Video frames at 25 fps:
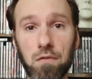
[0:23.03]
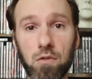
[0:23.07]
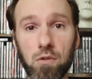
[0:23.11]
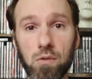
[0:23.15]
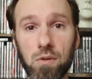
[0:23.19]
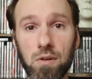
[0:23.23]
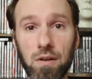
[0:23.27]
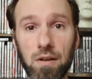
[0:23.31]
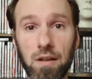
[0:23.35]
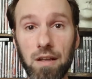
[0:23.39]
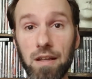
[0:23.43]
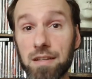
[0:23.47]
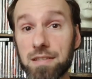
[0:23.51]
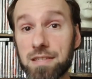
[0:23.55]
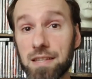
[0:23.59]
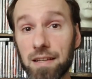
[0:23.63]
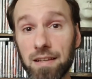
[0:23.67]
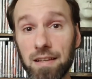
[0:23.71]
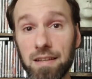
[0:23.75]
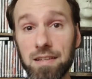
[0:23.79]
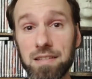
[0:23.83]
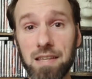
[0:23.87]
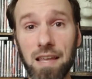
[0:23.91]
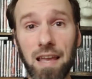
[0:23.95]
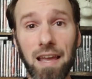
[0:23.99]
You're
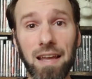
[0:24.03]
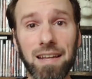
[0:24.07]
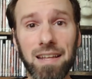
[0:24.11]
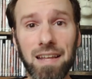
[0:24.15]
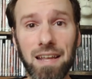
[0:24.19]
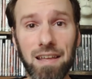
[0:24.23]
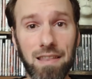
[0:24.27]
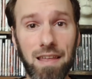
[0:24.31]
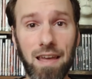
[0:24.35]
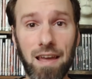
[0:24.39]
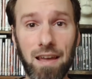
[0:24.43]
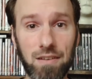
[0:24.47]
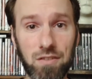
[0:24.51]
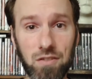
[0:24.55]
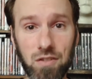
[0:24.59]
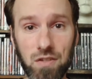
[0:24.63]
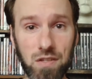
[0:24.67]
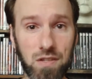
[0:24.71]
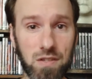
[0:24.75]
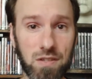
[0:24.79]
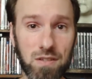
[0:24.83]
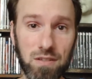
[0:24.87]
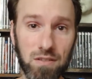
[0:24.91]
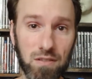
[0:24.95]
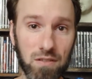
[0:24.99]
into any of that,
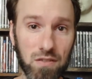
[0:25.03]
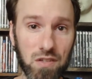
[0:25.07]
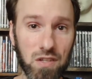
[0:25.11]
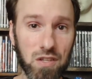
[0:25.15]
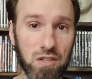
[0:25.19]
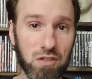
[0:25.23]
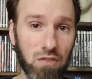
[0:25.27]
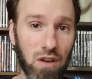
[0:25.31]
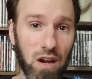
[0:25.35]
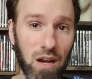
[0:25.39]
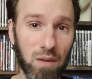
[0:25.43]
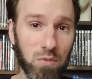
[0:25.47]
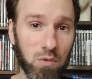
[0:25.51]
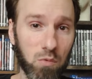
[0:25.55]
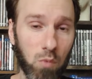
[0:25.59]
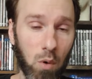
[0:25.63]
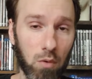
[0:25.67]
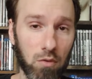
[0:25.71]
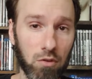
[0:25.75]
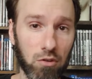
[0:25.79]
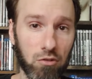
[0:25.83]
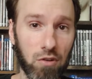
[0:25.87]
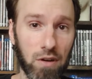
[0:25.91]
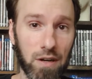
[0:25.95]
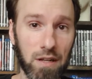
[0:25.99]
just subscribe. You
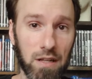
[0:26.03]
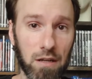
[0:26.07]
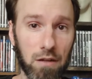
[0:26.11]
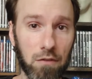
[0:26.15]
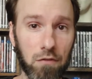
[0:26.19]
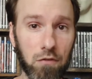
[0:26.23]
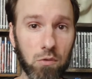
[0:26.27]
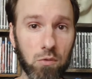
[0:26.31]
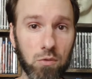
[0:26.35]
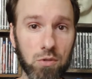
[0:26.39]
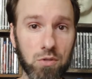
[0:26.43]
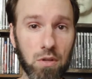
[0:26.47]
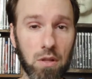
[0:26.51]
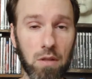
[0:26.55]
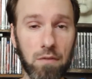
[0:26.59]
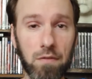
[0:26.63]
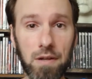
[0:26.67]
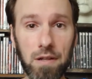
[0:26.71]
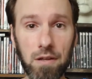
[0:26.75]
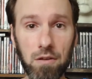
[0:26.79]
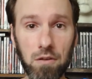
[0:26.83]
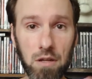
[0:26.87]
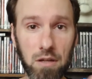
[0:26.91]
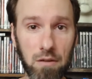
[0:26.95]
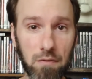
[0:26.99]
won't regret it. And if you enjoy the
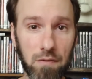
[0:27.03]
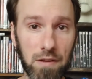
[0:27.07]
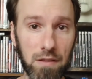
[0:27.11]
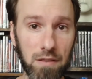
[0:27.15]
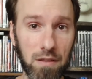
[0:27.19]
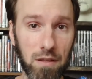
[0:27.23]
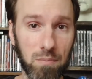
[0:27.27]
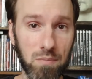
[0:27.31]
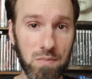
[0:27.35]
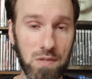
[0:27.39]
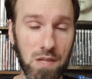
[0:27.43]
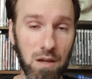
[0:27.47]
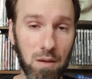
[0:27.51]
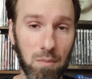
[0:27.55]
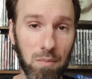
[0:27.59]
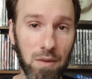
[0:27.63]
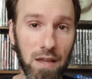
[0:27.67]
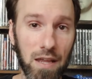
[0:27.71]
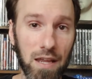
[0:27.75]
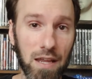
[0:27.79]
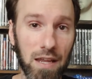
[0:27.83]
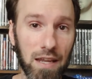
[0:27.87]
video, give it a thumbs up.